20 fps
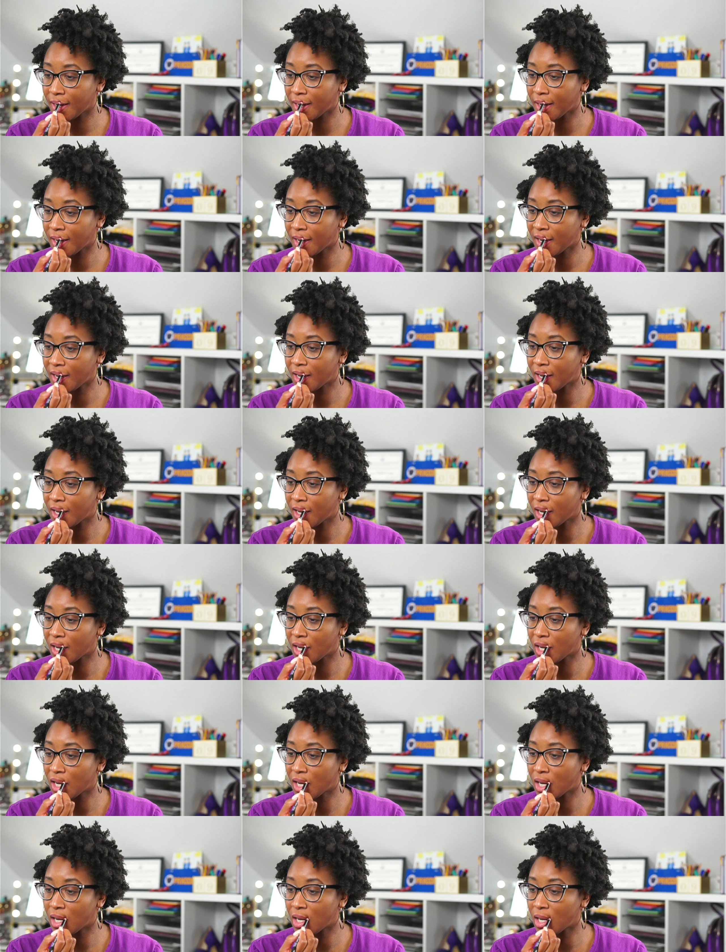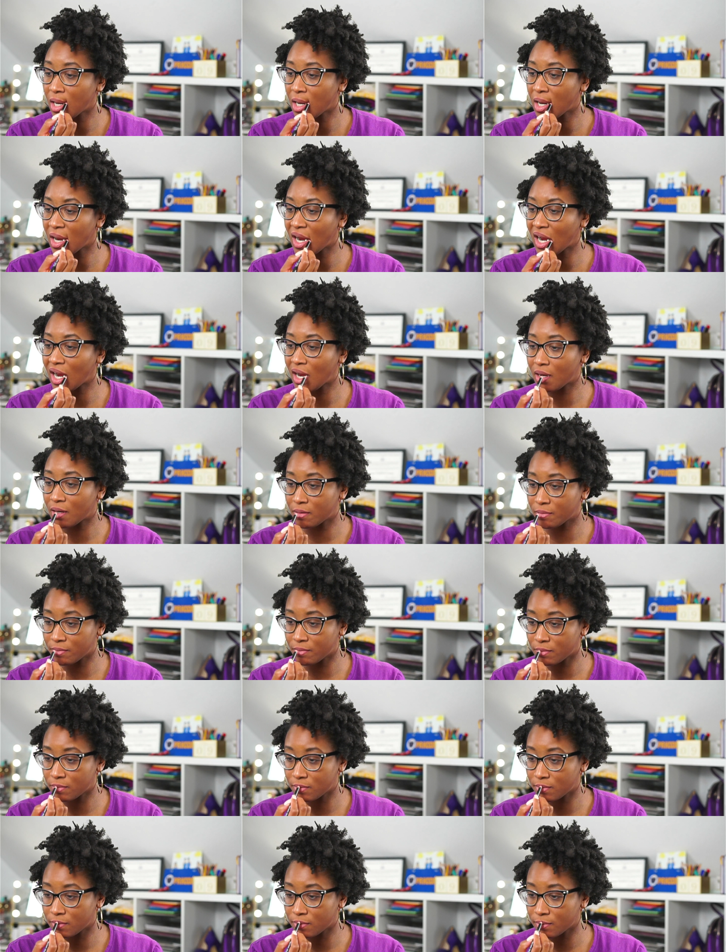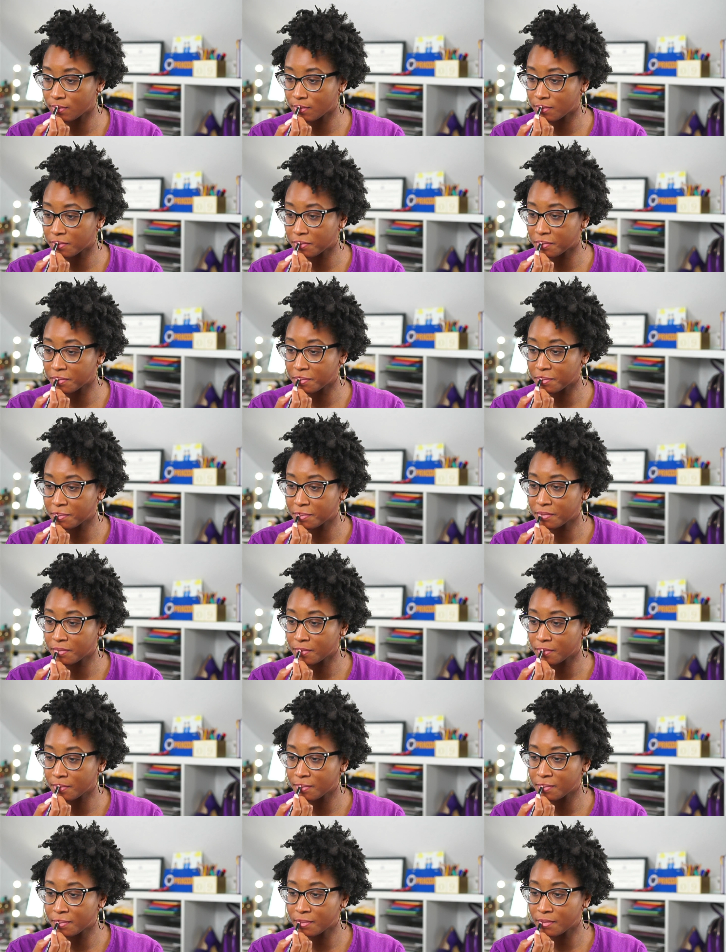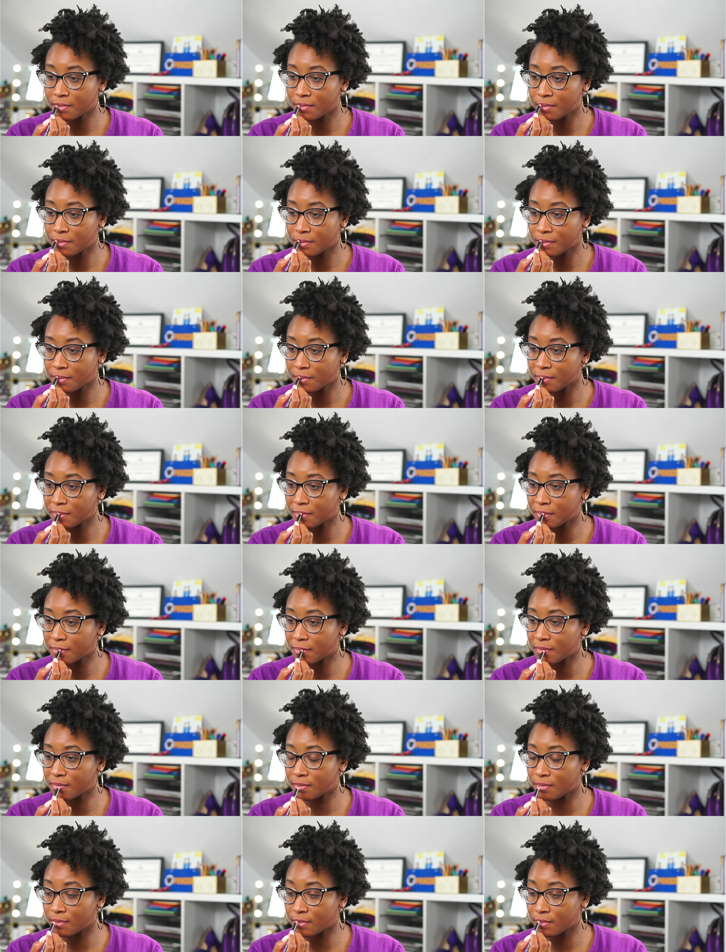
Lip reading: [no speech]